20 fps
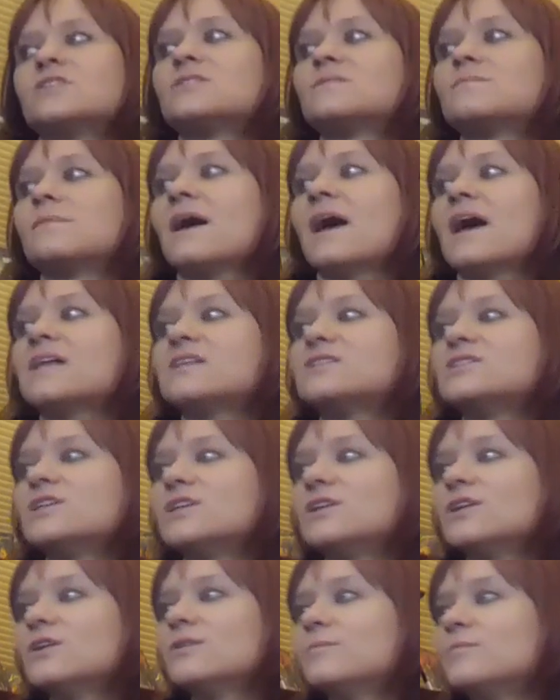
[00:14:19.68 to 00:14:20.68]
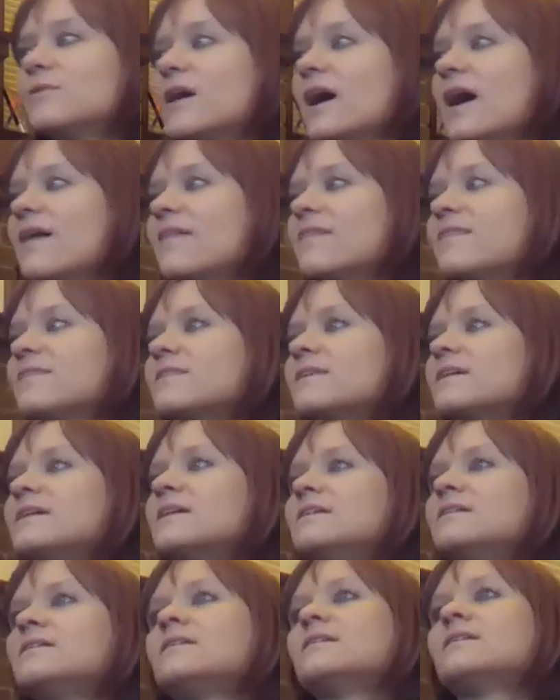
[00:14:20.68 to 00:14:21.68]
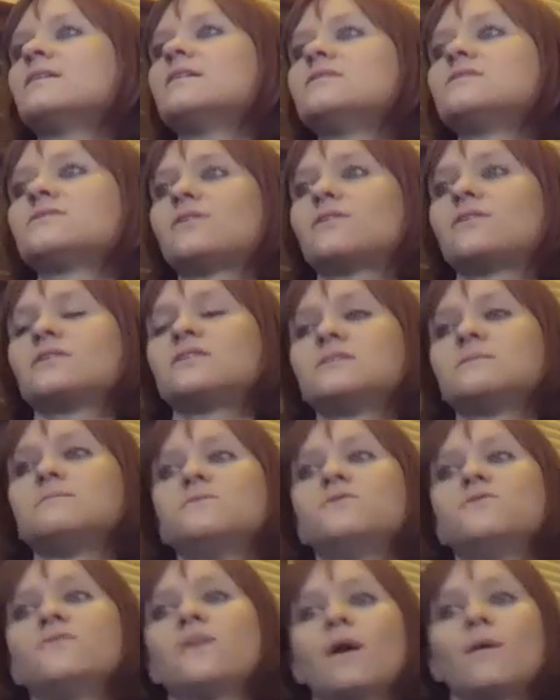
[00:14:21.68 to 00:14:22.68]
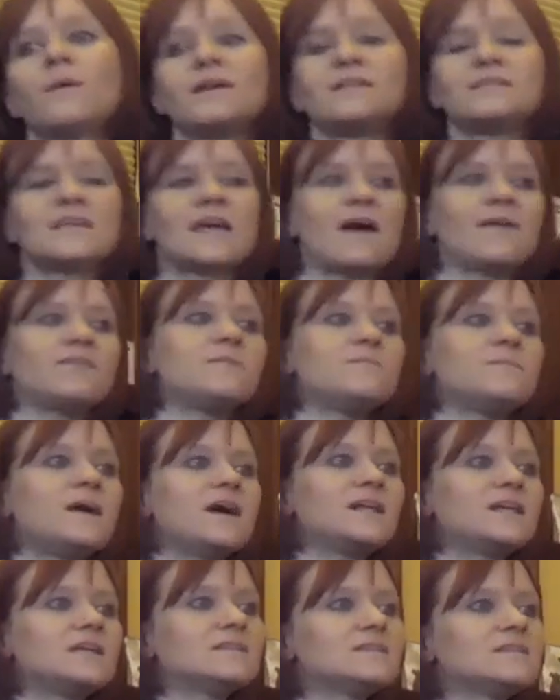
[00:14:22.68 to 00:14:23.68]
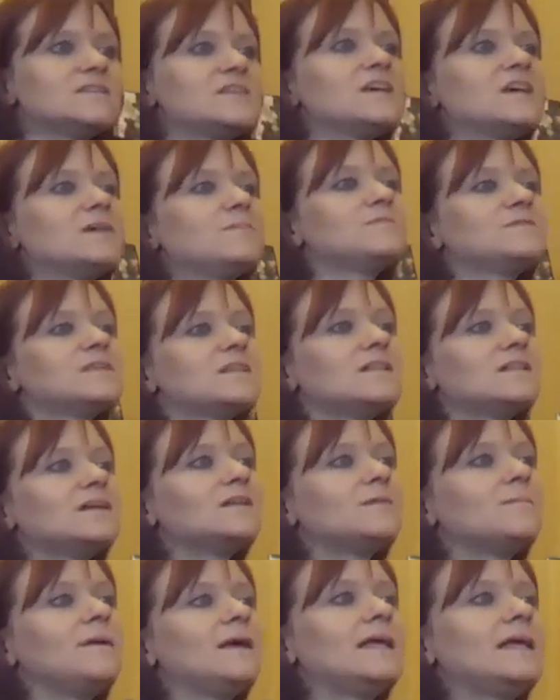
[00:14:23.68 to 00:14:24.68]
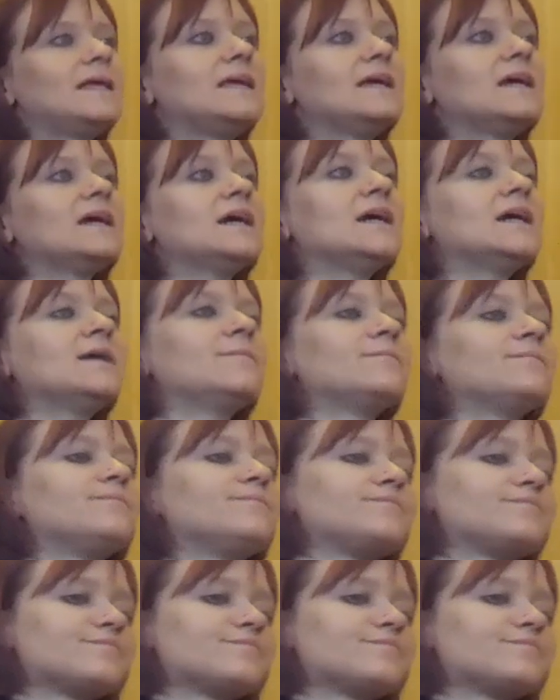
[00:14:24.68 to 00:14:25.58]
Just matching your breath. Starting to move our way down the body to the hips a little bit here.